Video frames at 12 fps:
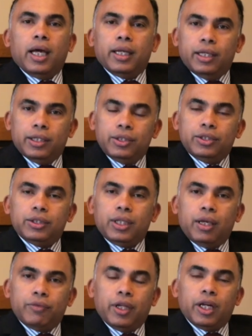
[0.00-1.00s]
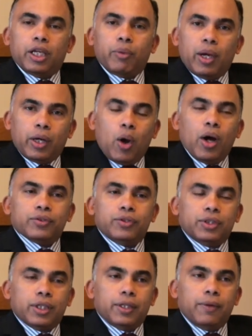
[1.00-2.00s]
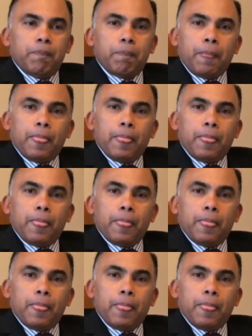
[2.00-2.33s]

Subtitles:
that is, if they require oxygen,